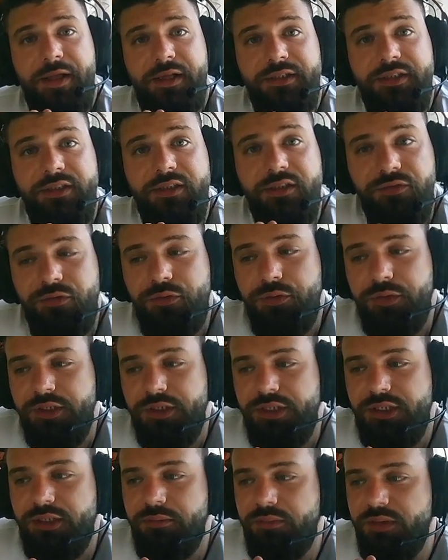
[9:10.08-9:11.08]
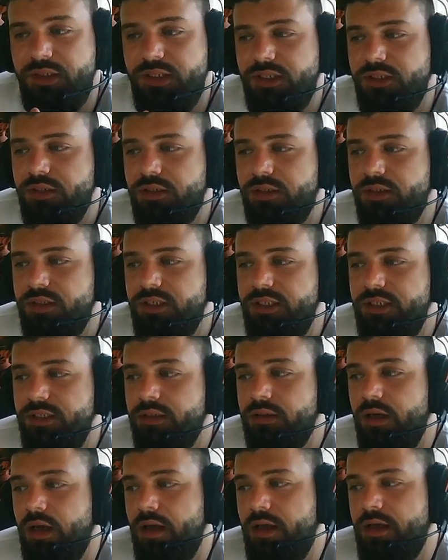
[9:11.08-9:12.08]
difference, basically,
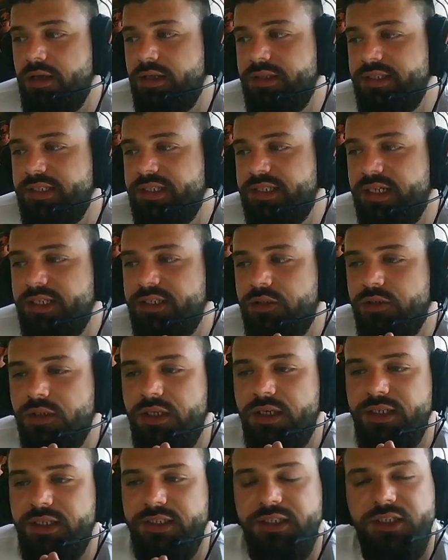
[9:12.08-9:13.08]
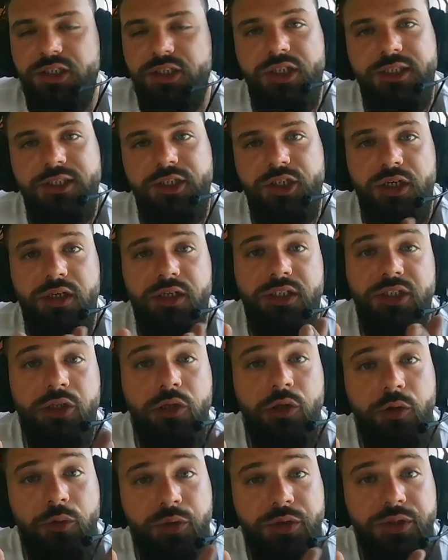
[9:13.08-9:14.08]
decentralized exchange are
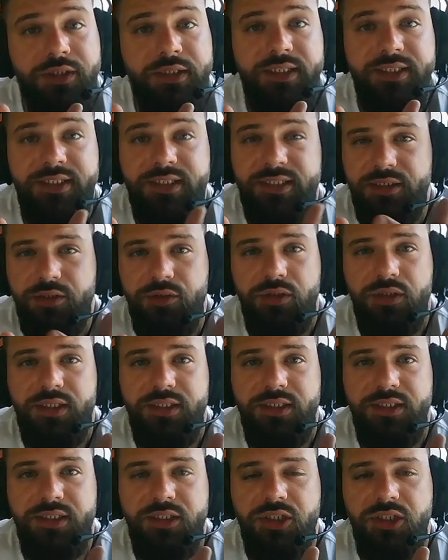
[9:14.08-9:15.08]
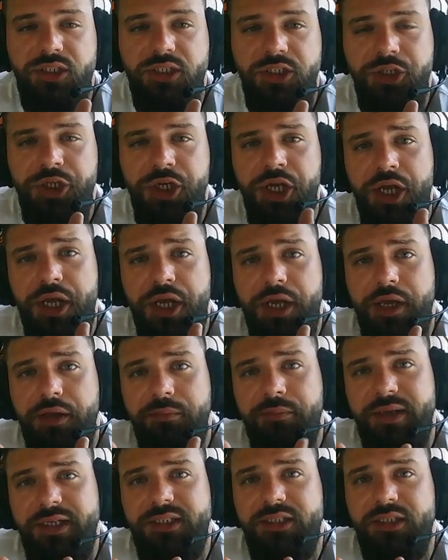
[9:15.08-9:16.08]
slower than centralized exchange.
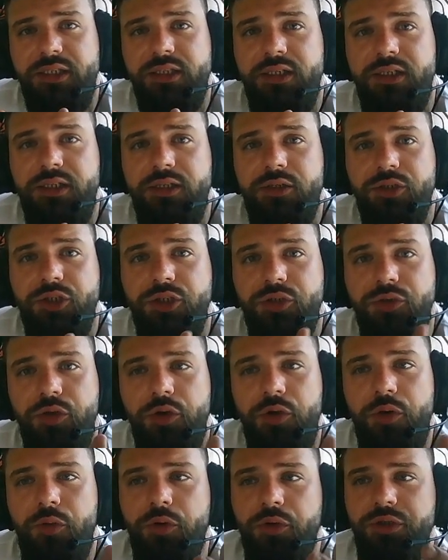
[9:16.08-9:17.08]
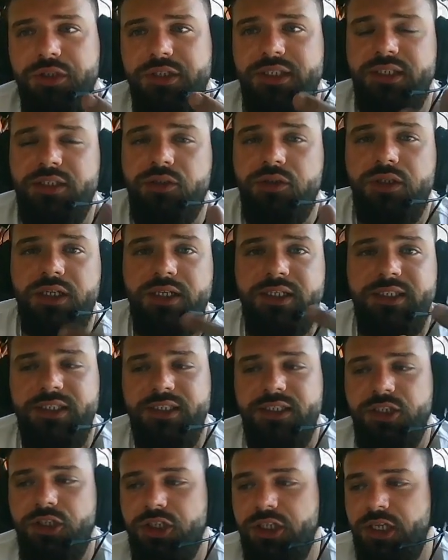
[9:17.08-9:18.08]
Basically, because on centralized
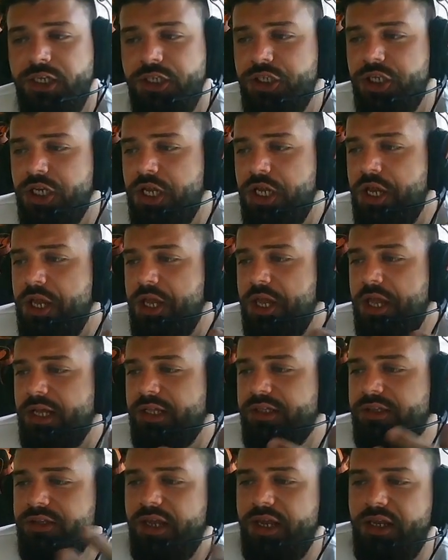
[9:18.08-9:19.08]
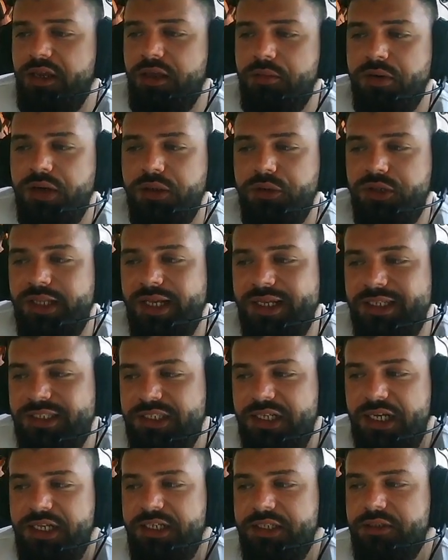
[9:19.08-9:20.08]
exchange, it take about 10
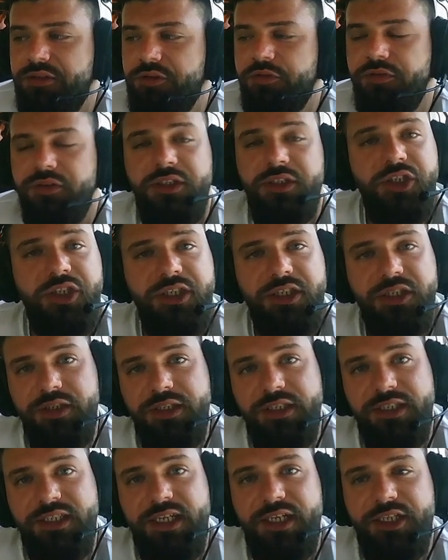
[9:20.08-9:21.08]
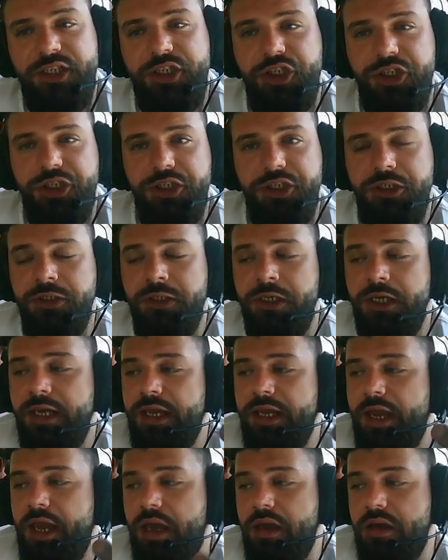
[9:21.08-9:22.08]
seconds to finish a transaction,
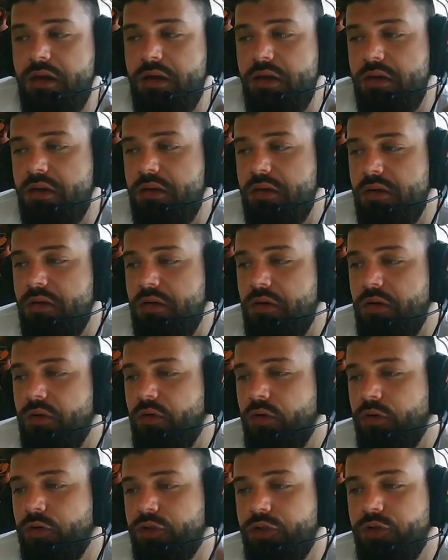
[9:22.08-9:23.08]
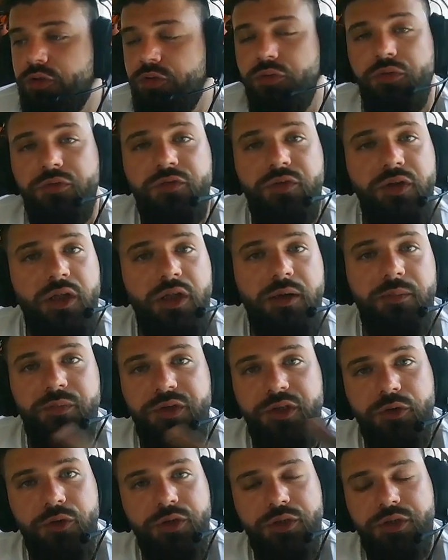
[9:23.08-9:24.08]
or to fill up
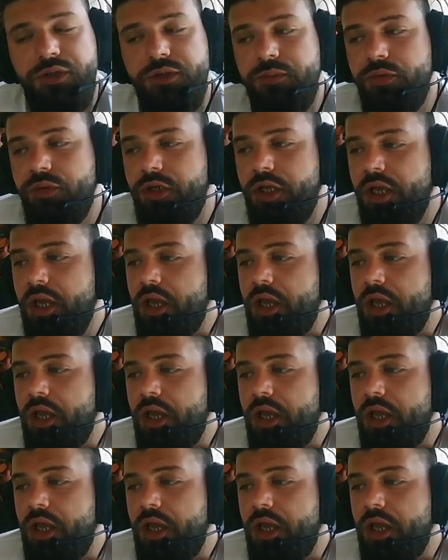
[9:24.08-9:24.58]
the order book.